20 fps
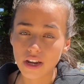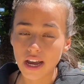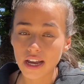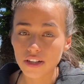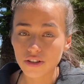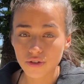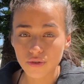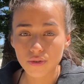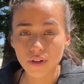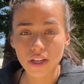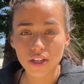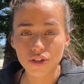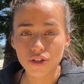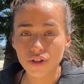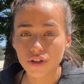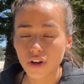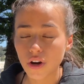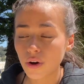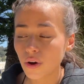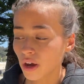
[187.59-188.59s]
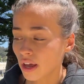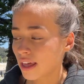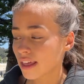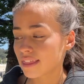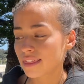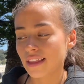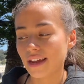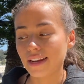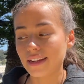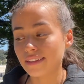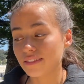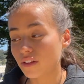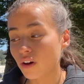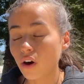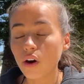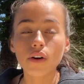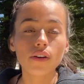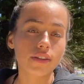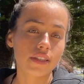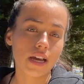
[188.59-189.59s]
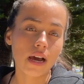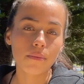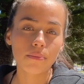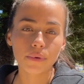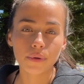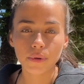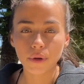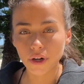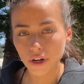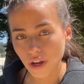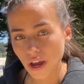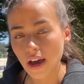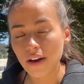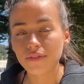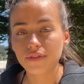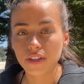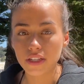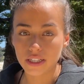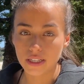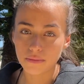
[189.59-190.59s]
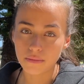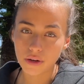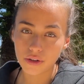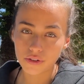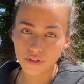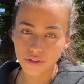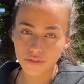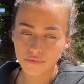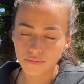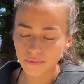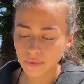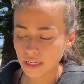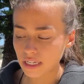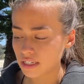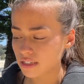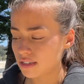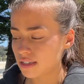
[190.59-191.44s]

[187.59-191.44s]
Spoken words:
As soon as you know that in the whole Tupperware you have this amount of meat,